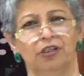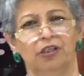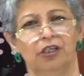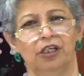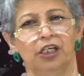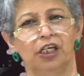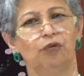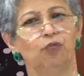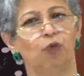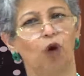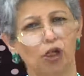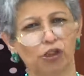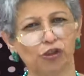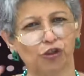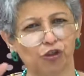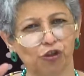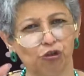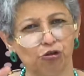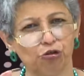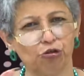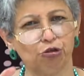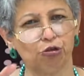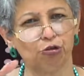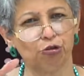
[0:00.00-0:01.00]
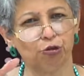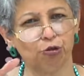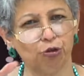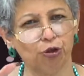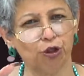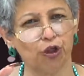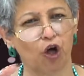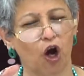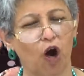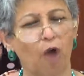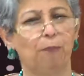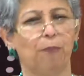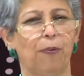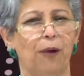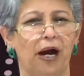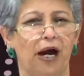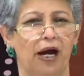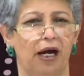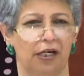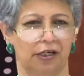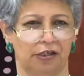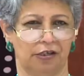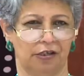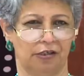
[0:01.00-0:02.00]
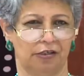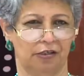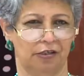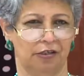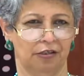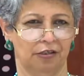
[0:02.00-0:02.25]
He wants you to do your part